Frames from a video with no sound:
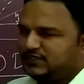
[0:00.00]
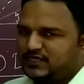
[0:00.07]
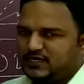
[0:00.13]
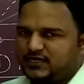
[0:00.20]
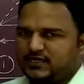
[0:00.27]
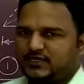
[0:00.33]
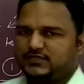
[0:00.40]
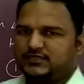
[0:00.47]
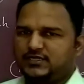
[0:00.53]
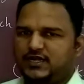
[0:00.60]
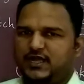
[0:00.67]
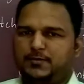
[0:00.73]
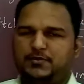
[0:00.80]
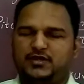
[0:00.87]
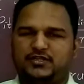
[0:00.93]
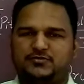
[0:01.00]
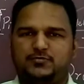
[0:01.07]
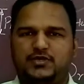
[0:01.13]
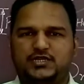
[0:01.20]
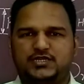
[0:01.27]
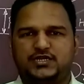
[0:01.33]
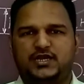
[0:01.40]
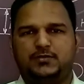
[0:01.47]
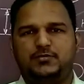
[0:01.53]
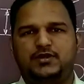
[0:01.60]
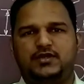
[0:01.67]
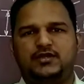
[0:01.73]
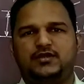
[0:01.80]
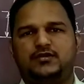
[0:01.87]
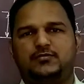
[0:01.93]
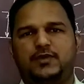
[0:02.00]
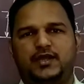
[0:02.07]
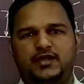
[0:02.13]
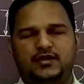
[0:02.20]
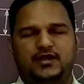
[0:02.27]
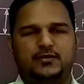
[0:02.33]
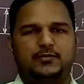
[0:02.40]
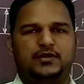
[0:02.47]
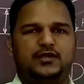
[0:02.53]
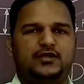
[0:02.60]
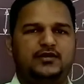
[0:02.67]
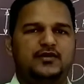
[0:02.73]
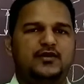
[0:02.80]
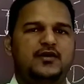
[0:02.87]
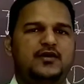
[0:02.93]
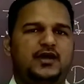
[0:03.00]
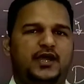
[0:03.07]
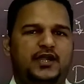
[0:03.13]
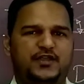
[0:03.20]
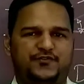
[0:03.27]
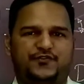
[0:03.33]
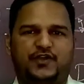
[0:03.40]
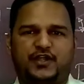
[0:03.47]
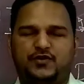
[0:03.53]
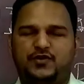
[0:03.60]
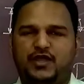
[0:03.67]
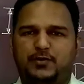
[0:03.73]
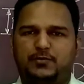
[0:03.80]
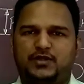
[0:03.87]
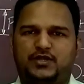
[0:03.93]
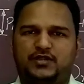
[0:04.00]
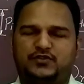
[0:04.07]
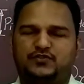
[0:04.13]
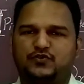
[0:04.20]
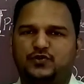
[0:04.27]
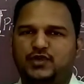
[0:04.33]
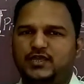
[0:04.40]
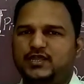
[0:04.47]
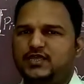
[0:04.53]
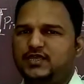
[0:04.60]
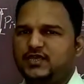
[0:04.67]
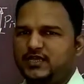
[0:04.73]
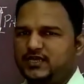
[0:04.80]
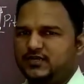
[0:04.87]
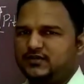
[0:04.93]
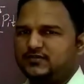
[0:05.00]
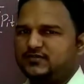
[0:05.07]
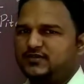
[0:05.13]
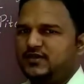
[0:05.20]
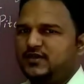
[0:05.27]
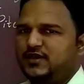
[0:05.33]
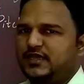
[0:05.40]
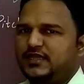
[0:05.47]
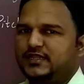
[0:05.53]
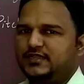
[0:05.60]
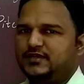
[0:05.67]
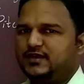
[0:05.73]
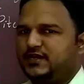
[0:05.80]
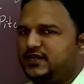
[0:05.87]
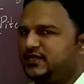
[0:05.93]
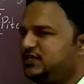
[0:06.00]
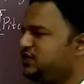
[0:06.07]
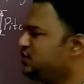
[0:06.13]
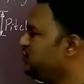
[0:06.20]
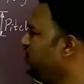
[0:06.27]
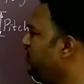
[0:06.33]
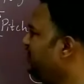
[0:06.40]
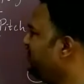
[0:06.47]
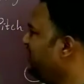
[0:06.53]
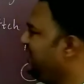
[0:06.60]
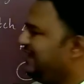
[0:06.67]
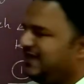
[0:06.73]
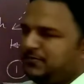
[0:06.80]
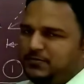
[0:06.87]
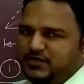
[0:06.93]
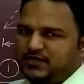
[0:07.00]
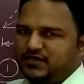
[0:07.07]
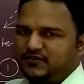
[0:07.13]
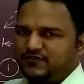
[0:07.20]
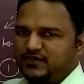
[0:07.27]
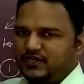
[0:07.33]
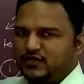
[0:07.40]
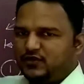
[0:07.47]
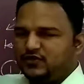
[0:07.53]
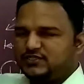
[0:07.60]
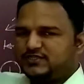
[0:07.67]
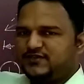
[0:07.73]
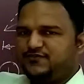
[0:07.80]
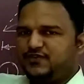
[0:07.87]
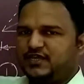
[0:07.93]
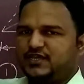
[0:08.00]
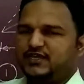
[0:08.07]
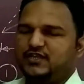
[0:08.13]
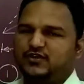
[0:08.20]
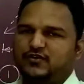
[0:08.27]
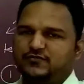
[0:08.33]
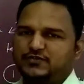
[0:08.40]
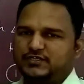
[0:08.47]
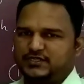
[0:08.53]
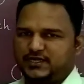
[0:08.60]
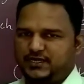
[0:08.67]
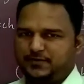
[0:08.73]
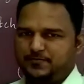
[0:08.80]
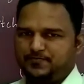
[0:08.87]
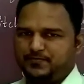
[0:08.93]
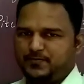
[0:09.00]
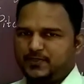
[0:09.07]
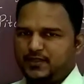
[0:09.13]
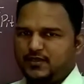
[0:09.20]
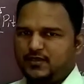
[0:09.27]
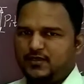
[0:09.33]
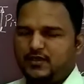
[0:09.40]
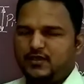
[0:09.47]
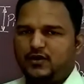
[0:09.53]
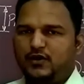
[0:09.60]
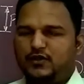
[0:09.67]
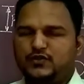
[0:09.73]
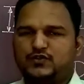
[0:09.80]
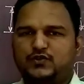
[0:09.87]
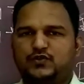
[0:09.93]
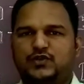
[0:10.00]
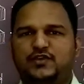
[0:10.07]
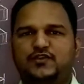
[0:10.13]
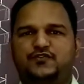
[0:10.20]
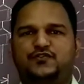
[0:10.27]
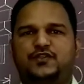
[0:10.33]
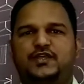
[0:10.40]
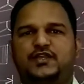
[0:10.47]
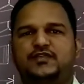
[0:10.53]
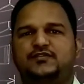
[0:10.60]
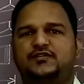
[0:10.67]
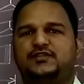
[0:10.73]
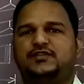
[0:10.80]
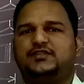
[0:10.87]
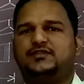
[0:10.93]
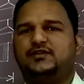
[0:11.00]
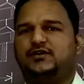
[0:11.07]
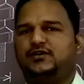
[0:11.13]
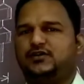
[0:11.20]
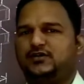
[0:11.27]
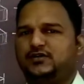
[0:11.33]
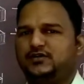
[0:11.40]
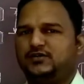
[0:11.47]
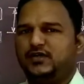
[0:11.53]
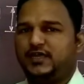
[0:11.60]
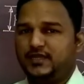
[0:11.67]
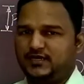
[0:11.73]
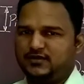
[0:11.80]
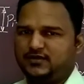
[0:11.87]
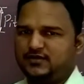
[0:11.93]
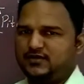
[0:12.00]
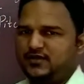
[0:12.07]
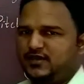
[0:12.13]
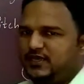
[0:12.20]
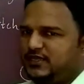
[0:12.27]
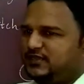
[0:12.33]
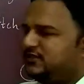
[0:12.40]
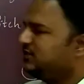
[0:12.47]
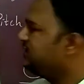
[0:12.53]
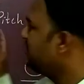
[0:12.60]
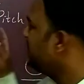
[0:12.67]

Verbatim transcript: there are again three diameters major diameter minor diameter and effective diameter so any errors in the range of the diameter will cause the weakening of the thread. Also, if there is a uh, error in the